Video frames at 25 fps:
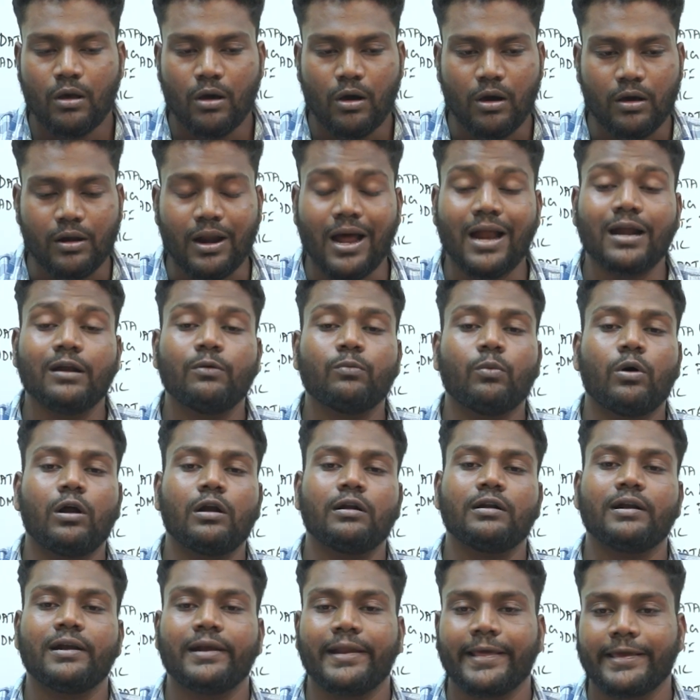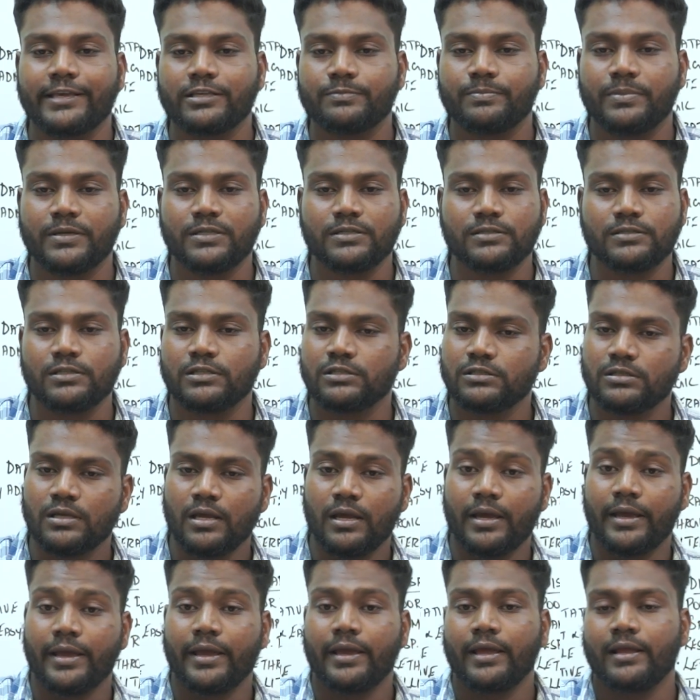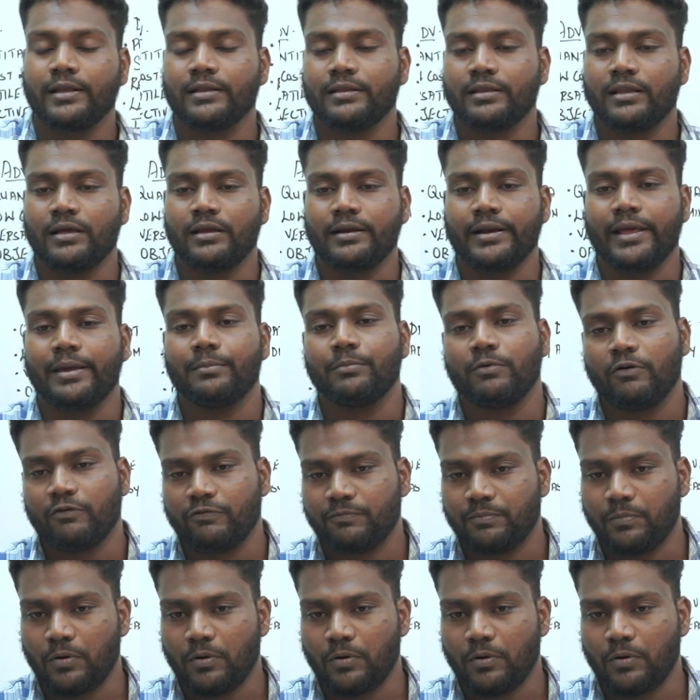or unwanted expenses in the name of